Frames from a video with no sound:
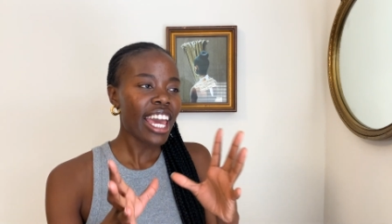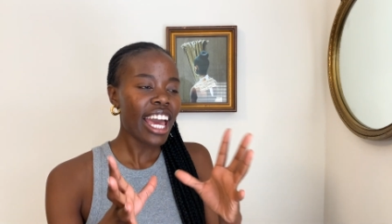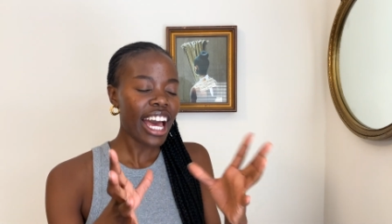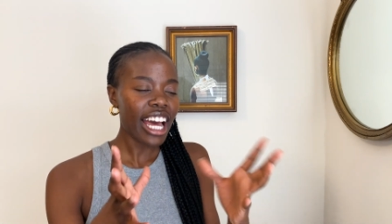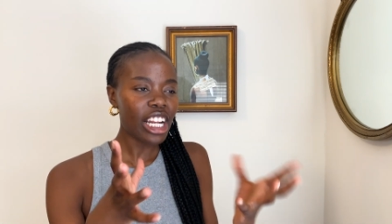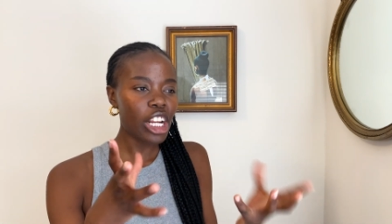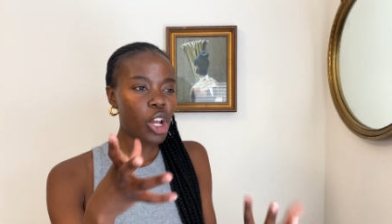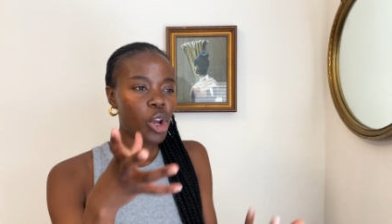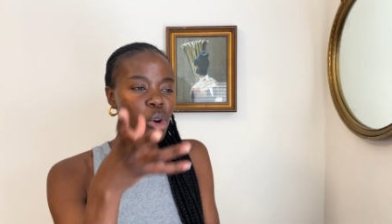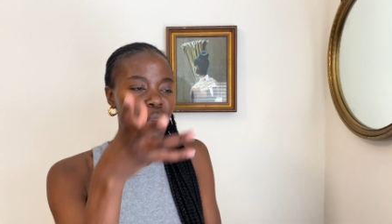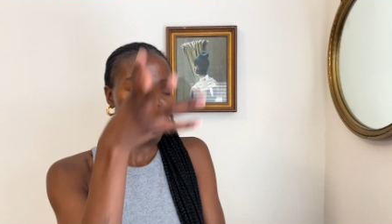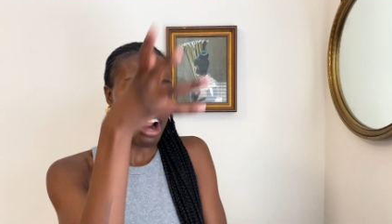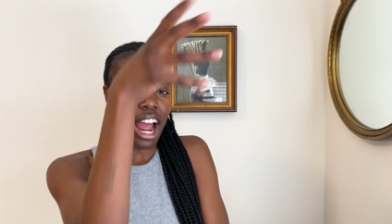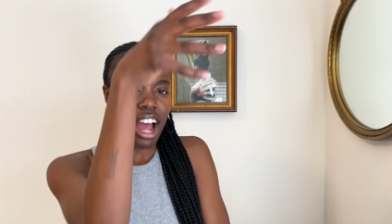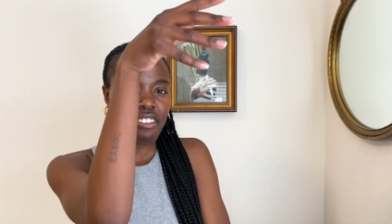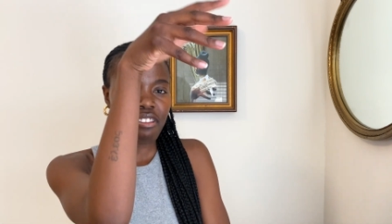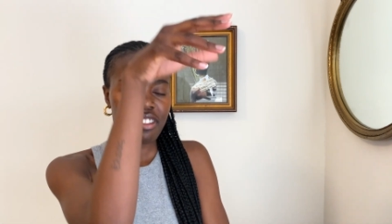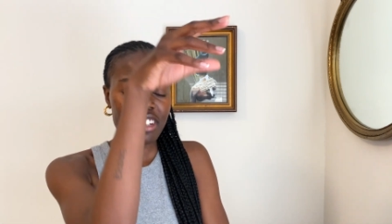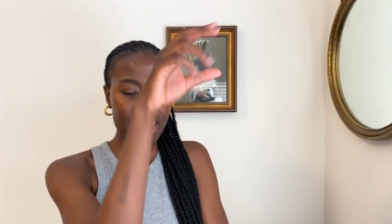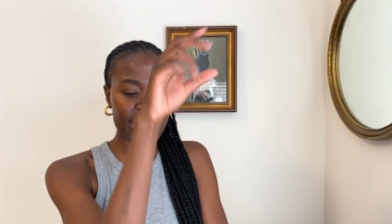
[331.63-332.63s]
had
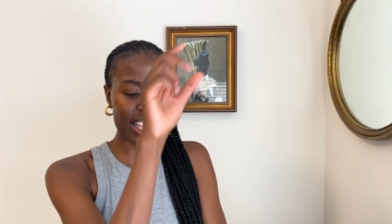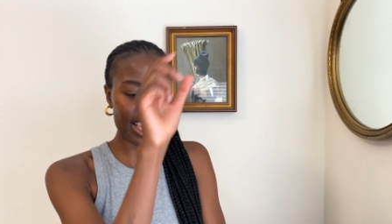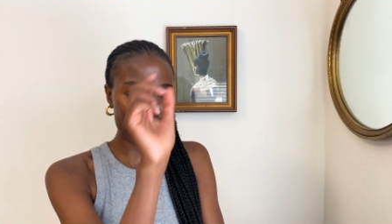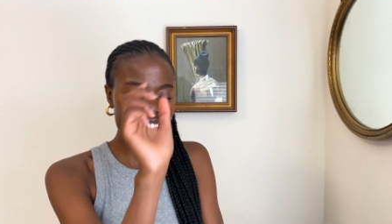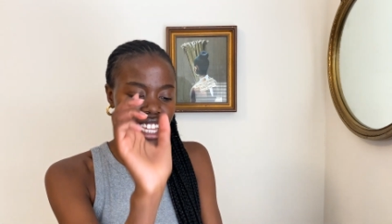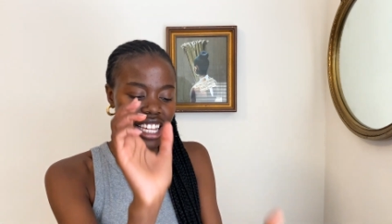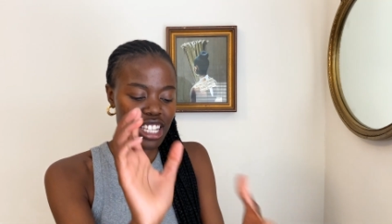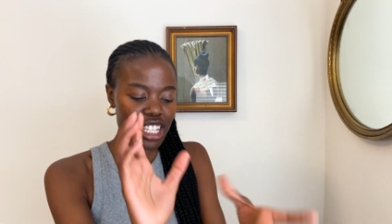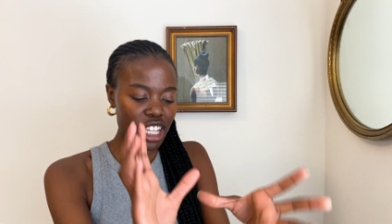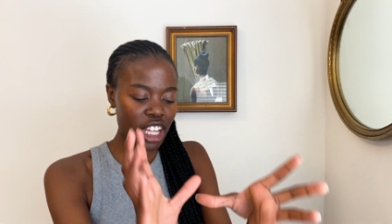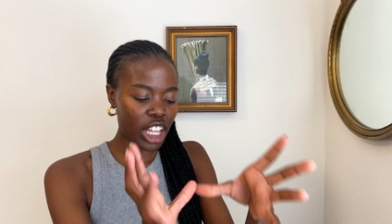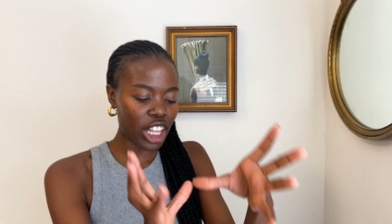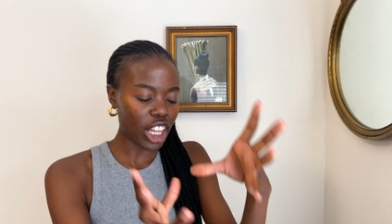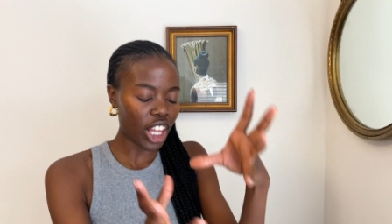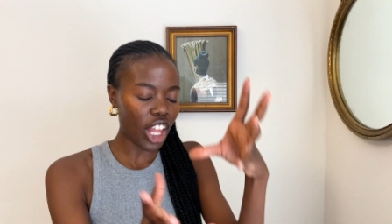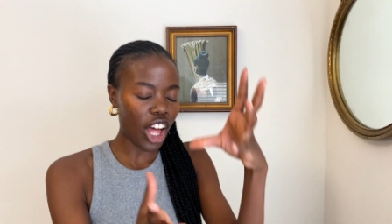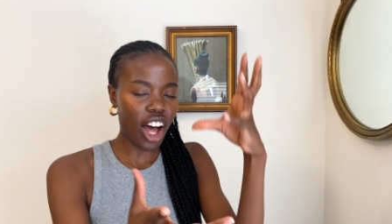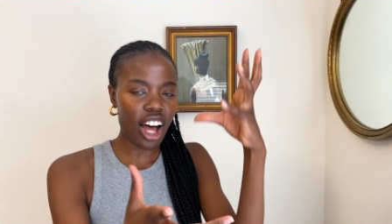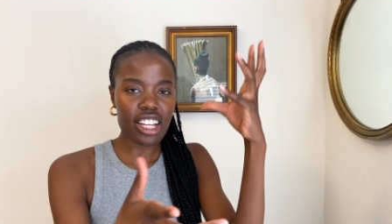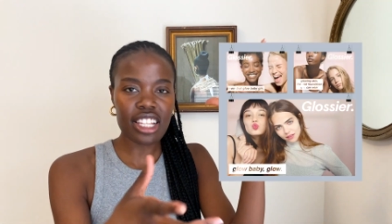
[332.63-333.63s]
crafted this
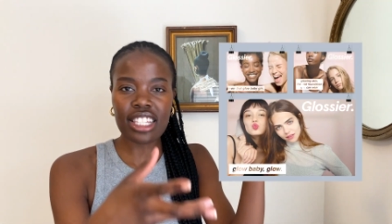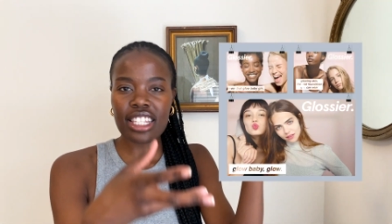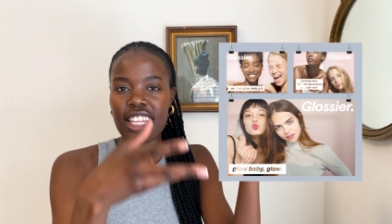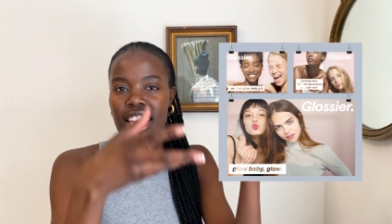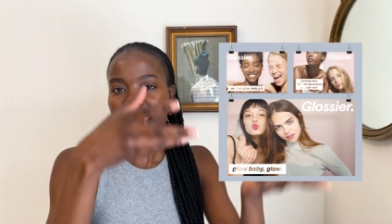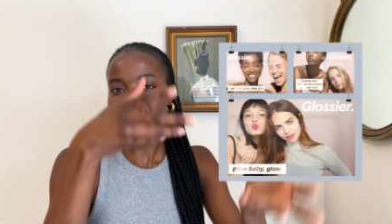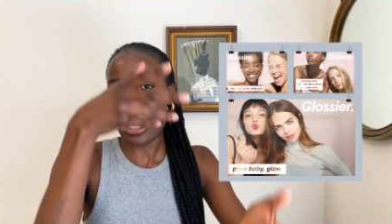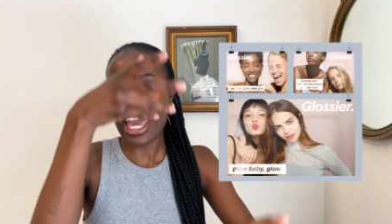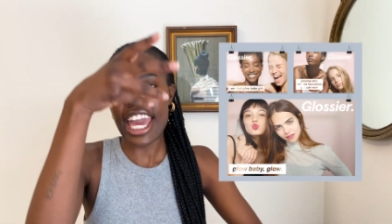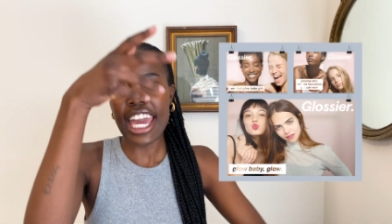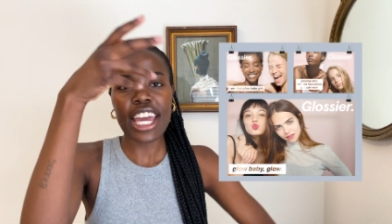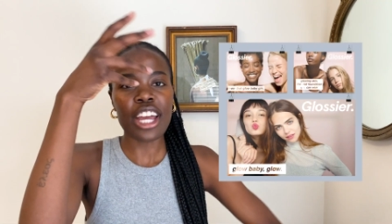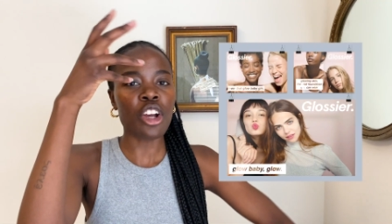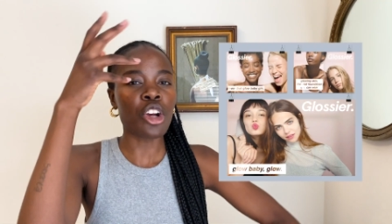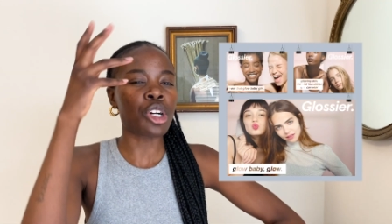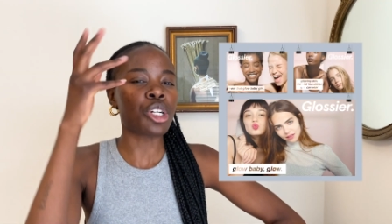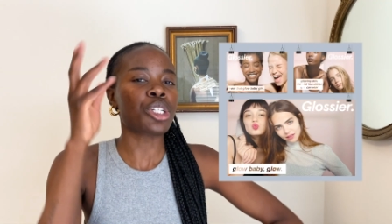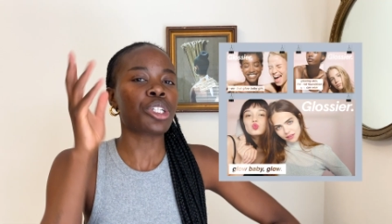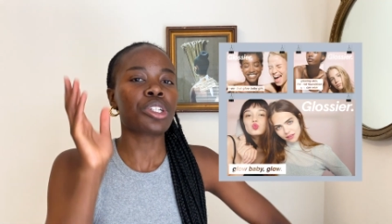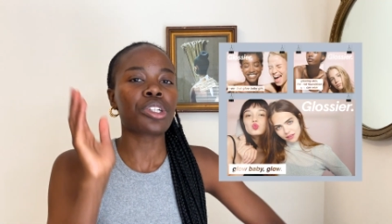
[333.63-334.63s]
Glossier
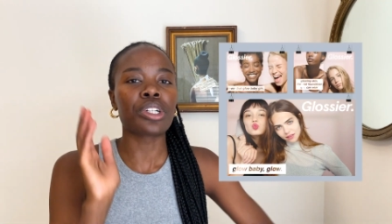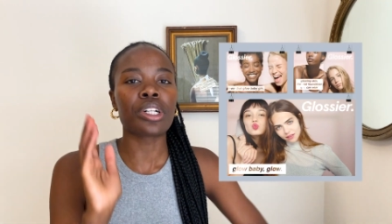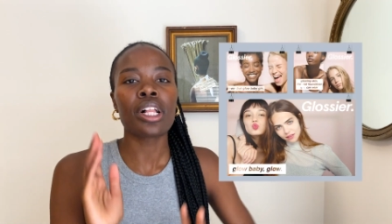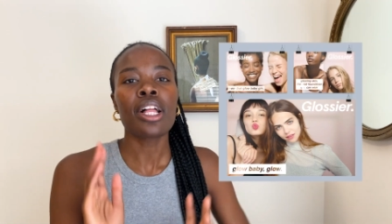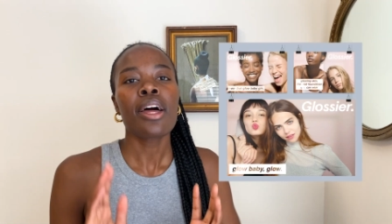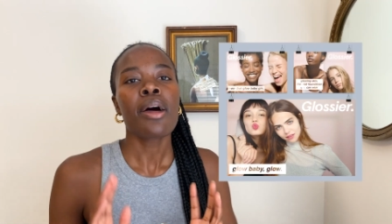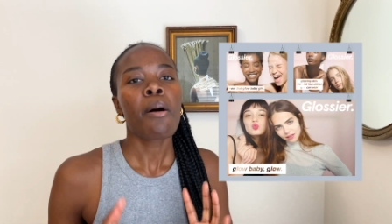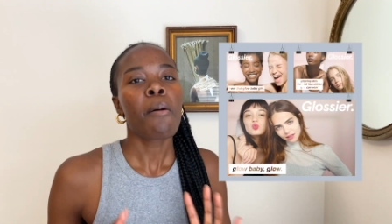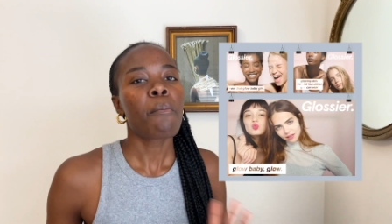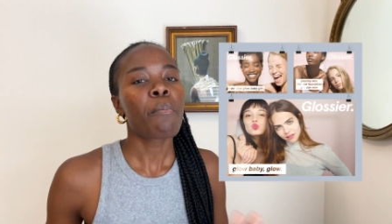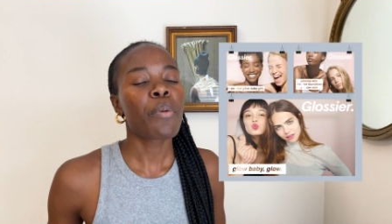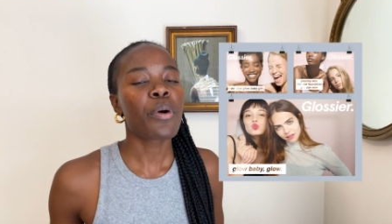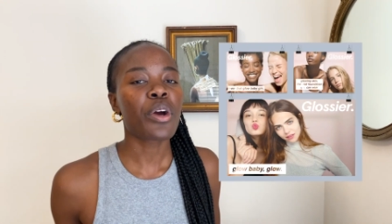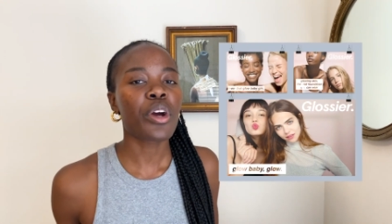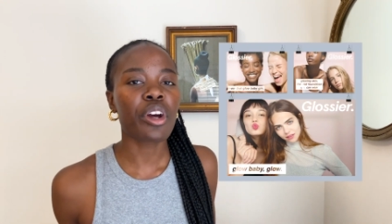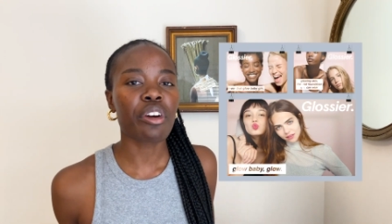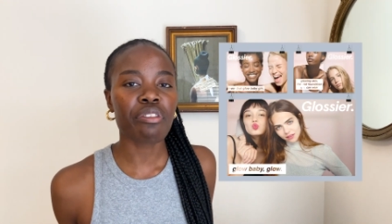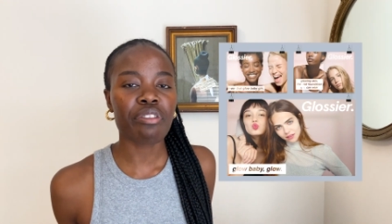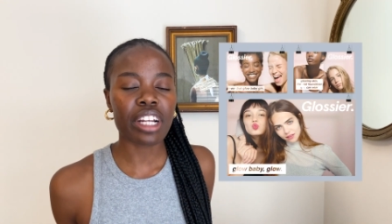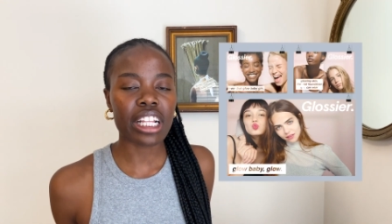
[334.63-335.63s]
girl
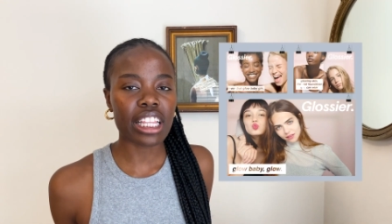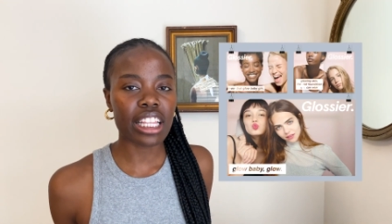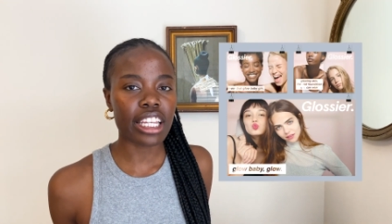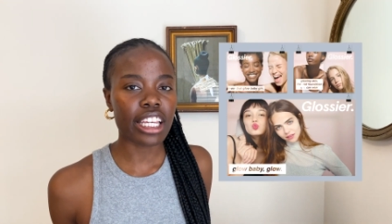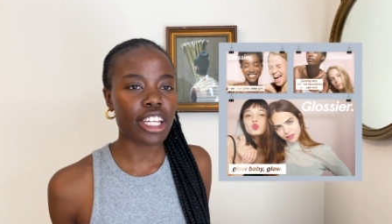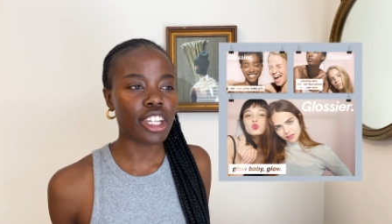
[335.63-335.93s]
perfectly.